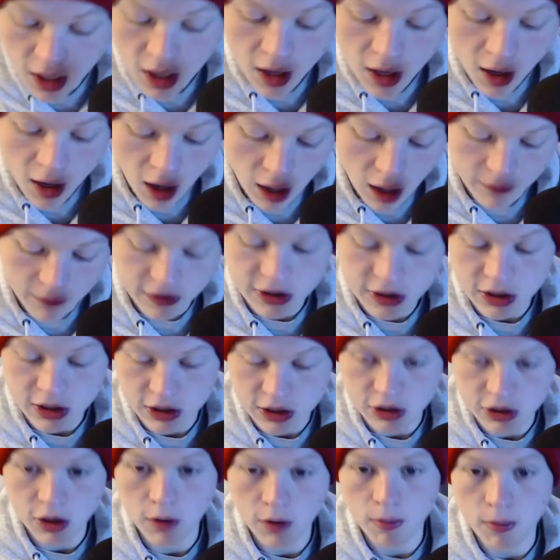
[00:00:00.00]
Obviously,
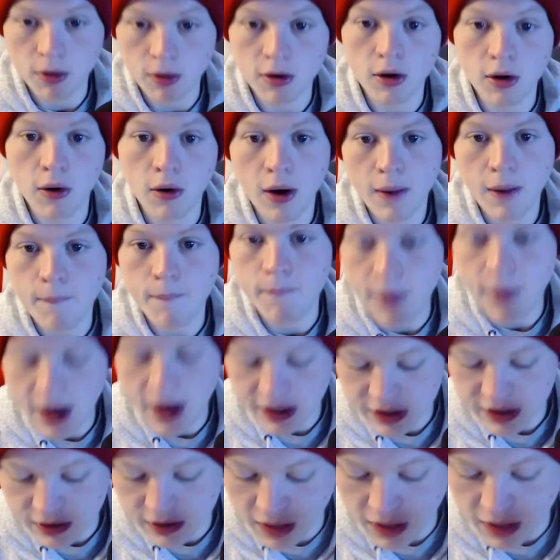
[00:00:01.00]
Joe Burrow,
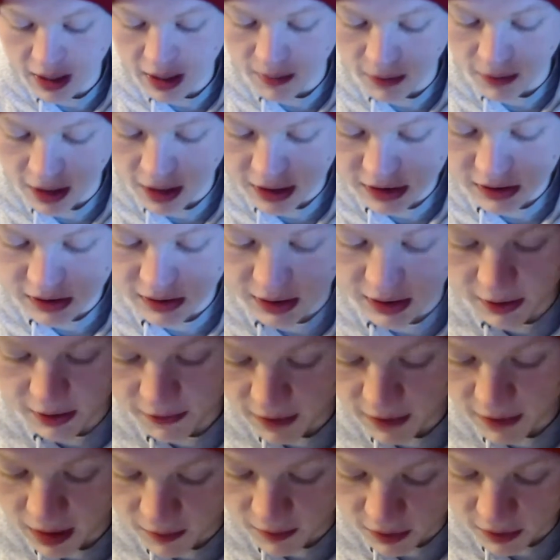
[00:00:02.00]
massive game last week,
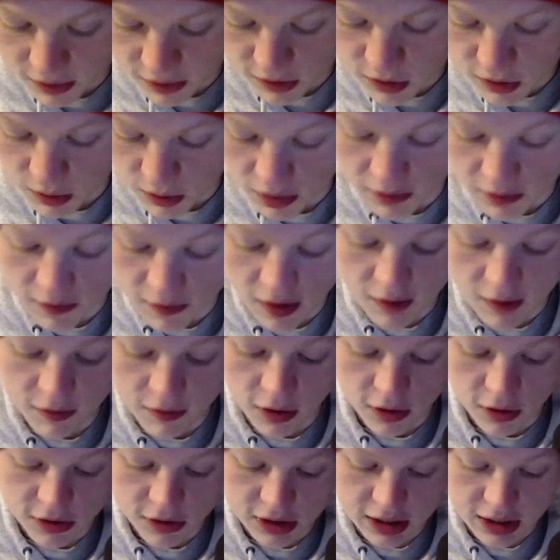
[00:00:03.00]
525
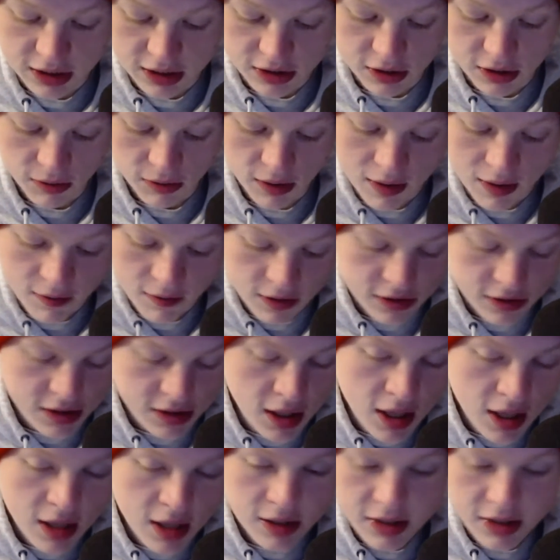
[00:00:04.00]
yards against the Ravens.
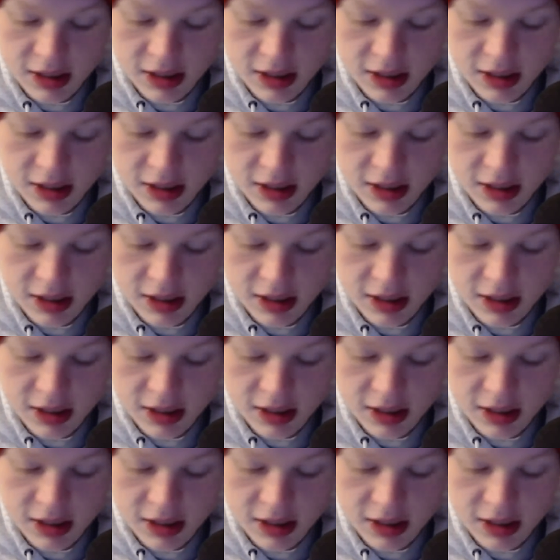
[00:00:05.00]
T.